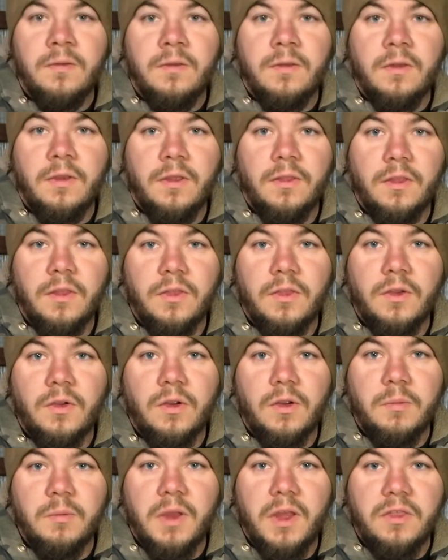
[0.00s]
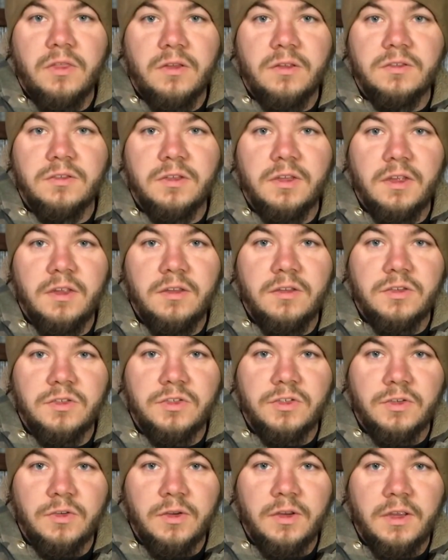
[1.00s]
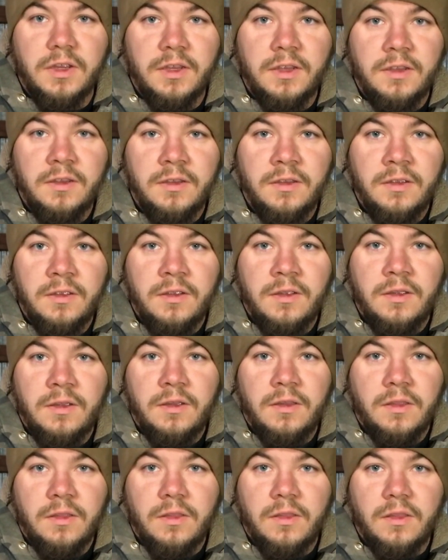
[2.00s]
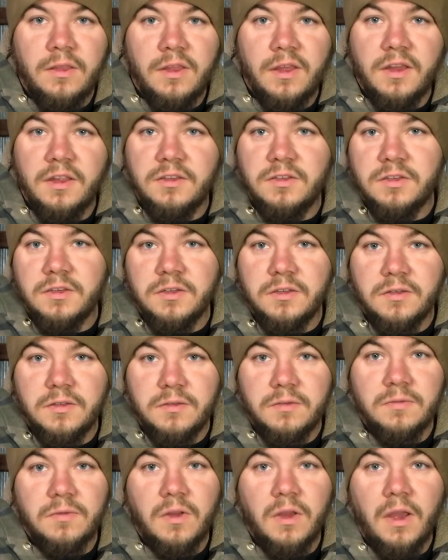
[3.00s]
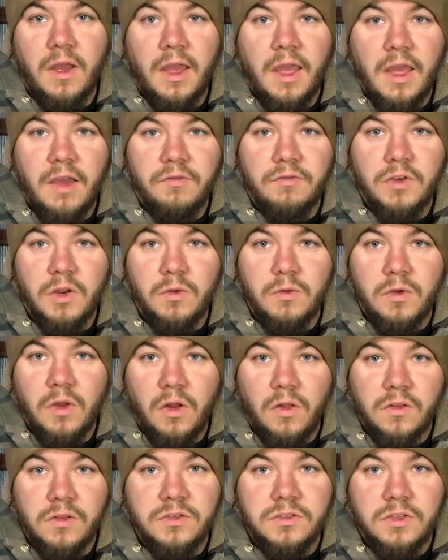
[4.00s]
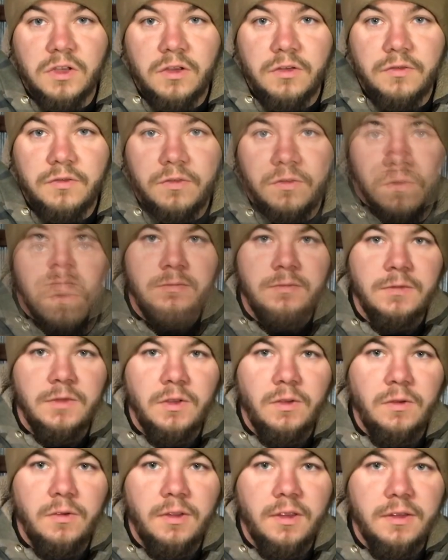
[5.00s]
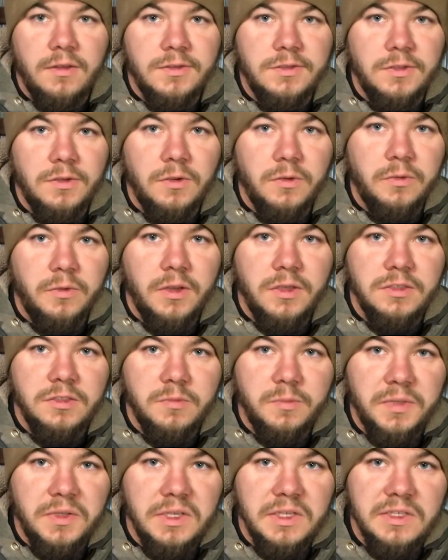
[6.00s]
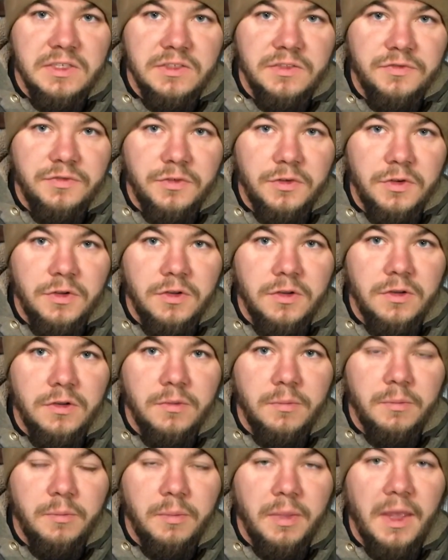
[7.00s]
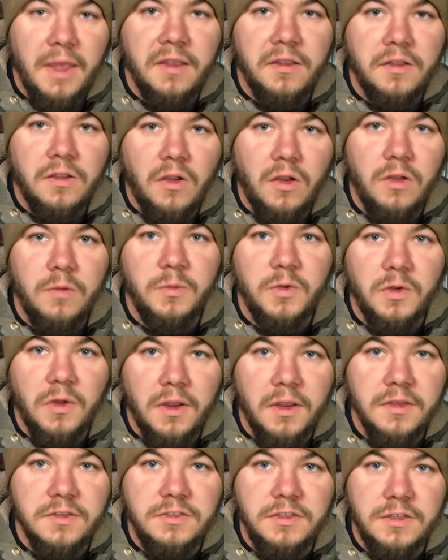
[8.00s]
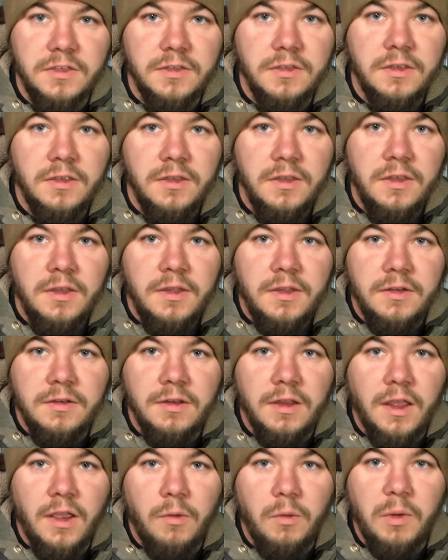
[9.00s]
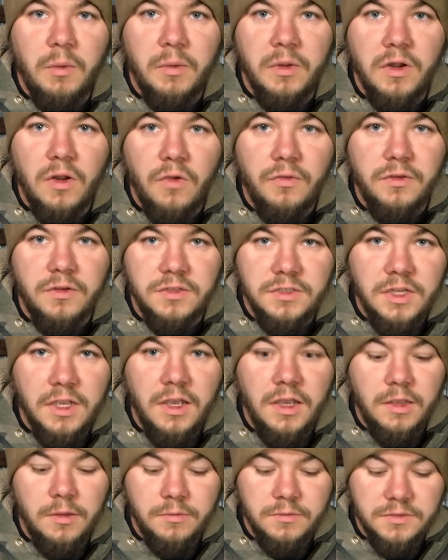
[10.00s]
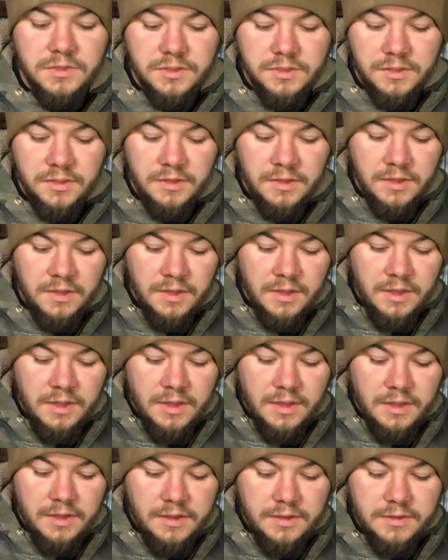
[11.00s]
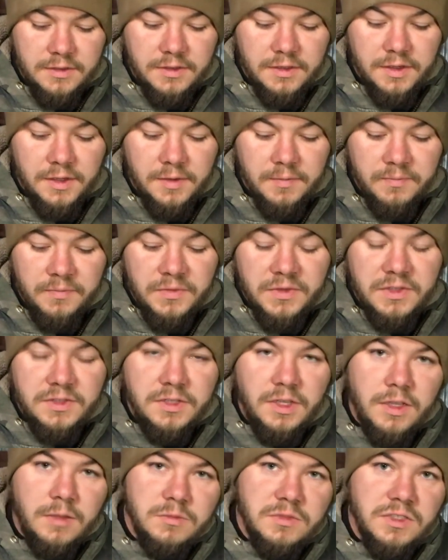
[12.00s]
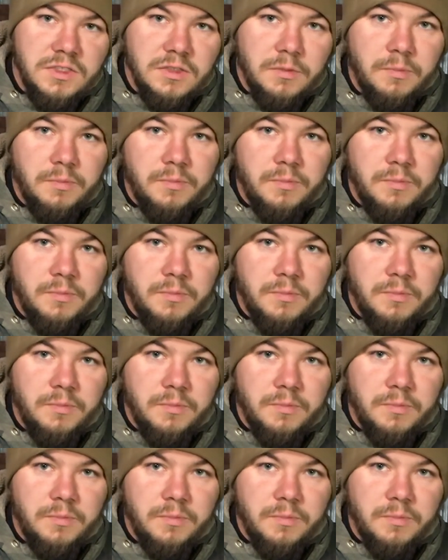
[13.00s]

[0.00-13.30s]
And then there are methods in industry that I have no knowledge of. Okay, so recipes for pack carburizing. Now, we went over Tums, and Tums is a